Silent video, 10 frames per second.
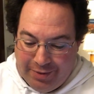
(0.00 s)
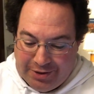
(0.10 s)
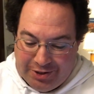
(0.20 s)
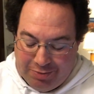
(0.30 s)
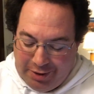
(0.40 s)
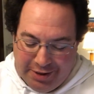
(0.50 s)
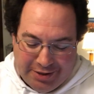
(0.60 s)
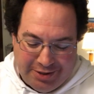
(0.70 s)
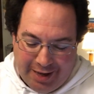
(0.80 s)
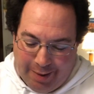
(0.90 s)
But
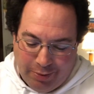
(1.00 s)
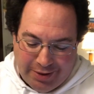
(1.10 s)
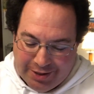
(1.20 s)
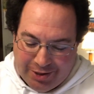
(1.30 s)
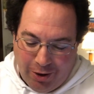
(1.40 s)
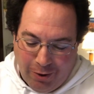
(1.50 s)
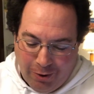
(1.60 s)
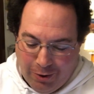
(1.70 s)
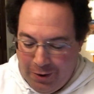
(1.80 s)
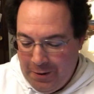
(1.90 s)
please stop with this
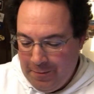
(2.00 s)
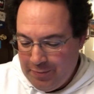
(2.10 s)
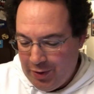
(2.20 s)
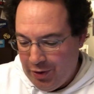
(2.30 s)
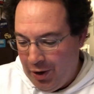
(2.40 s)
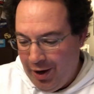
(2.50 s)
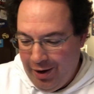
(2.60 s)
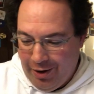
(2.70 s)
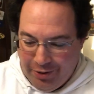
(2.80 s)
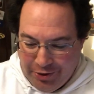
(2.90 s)
whole,
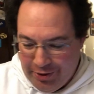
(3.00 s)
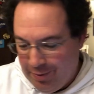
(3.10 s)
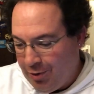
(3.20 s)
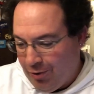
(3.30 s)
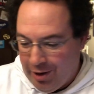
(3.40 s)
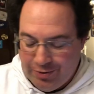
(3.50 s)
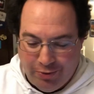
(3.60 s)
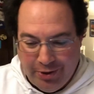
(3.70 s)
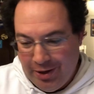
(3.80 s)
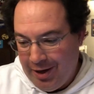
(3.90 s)
yeah, the
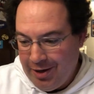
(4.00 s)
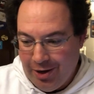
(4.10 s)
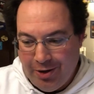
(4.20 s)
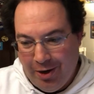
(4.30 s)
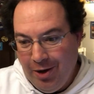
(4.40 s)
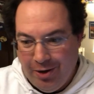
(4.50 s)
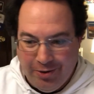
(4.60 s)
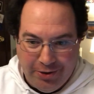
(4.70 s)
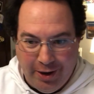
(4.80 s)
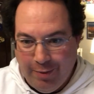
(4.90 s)
Democrats were the
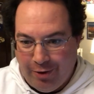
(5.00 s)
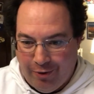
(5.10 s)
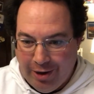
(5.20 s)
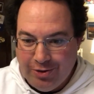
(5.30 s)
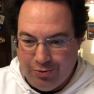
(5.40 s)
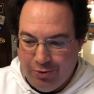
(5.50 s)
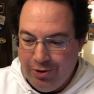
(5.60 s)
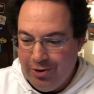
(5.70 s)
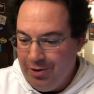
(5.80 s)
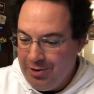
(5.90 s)
KKK. The Democrats
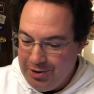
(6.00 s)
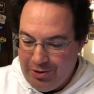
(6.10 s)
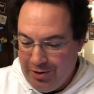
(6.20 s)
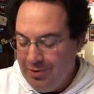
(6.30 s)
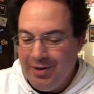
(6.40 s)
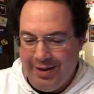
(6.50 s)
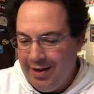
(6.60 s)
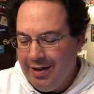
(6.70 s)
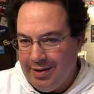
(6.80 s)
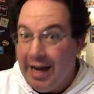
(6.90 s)
were
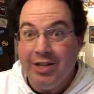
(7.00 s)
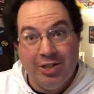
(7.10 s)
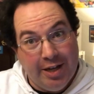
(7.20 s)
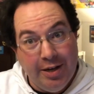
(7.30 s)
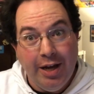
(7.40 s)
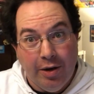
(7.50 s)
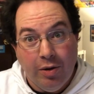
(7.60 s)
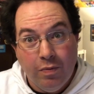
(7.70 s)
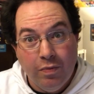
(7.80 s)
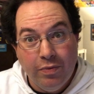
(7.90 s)
Yes, they
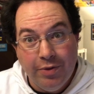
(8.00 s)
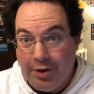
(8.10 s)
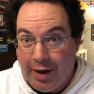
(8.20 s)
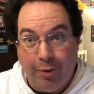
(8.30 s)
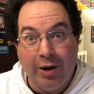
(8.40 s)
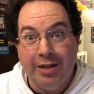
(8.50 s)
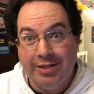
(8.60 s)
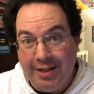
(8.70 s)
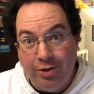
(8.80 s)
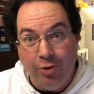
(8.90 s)
did. The
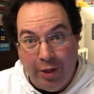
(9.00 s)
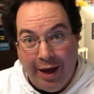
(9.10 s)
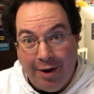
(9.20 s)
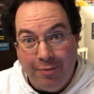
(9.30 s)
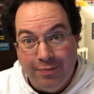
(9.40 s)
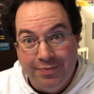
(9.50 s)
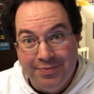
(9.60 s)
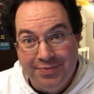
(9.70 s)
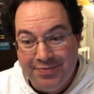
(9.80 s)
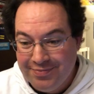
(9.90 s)
Democrats did do that.
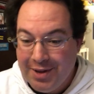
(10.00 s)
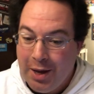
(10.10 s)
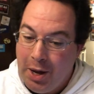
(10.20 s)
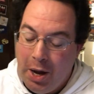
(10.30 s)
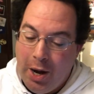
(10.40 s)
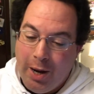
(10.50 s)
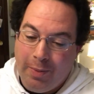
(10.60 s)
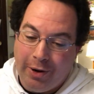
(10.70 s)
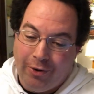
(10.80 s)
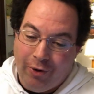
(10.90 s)

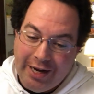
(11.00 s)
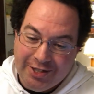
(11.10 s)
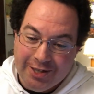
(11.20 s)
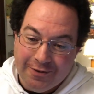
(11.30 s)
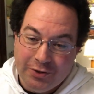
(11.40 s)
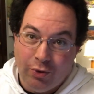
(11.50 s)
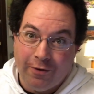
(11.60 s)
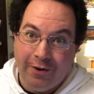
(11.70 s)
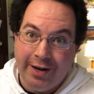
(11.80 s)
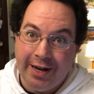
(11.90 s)
Progressives
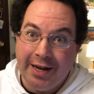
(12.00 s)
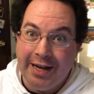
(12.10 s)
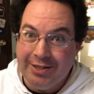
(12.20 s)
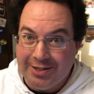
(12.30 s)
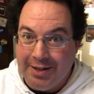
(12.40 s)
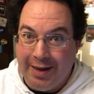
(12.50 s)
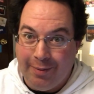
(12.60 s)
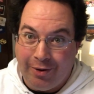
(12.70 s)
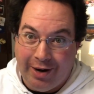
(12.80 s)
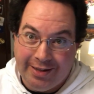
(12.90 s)
were fighting against the
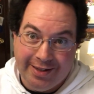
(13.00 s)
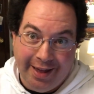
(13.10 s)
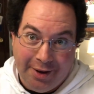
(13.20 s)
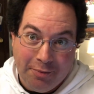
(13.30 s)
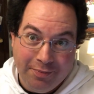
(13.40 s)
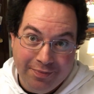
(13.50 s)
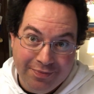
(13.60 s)
Democrats then.